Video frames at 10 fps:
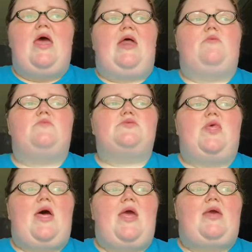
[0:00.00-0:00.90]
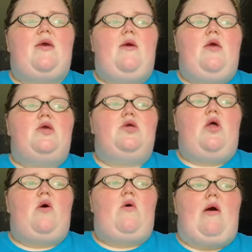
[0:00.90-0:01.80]
And it was like, you
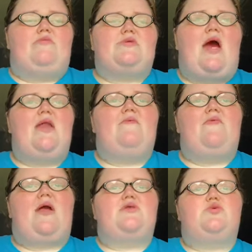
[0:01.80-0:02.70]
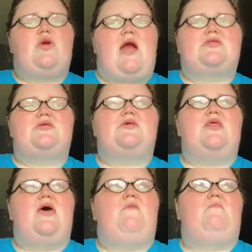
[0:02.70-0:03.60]
know, I was kind of, like, attracted to
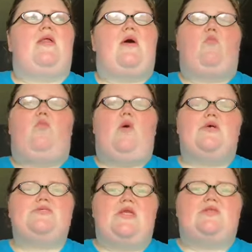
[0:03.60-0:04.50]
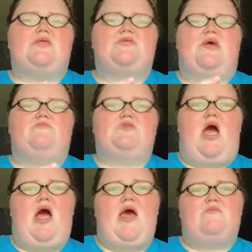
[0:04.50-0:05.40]
them, but I wasn't at the same
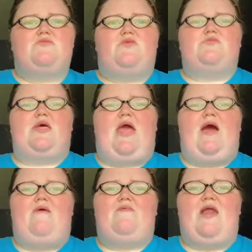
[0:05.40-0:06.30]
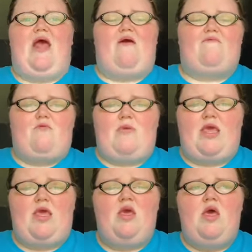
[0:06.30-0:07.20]
time. So it was, like, half and half for
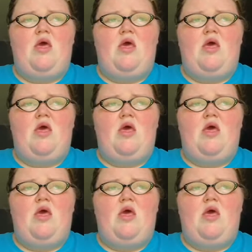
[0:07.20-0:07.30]
me.